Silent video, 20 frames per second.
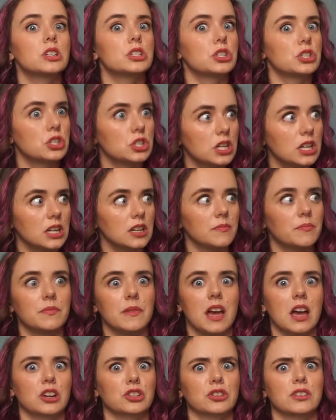She
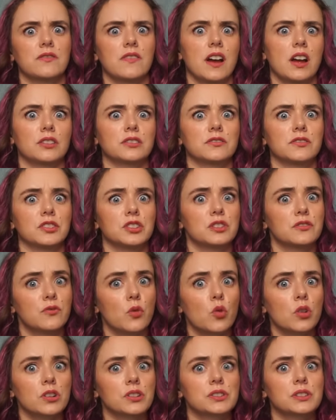actually filed for
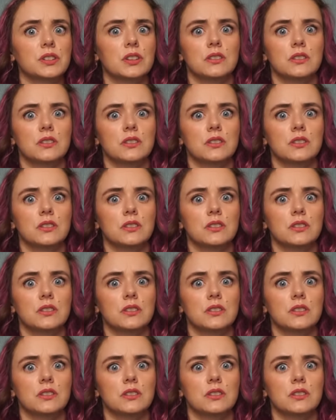divorce,